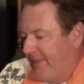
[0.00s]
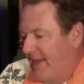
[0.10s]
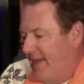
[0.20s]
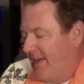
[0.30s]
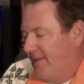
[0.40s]

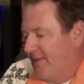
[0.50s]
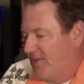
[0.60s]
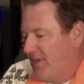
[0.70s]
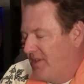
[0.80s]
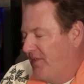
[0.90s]
Yeah,
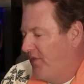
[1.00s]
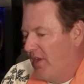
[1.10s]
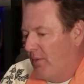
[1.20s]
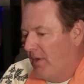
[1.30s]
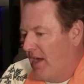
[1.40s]
stress is a
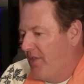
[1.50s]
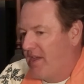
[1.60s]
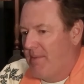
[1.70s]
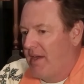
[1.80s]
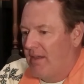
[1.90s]
funny one. I
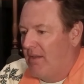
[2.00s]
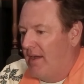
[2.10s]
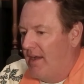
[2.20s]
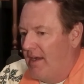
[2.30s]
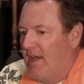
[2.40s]
think about it a
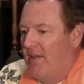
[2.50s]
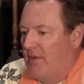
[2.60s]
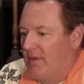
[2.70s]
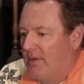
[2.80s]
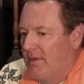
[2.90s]
lot. I have
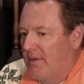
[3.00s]
a,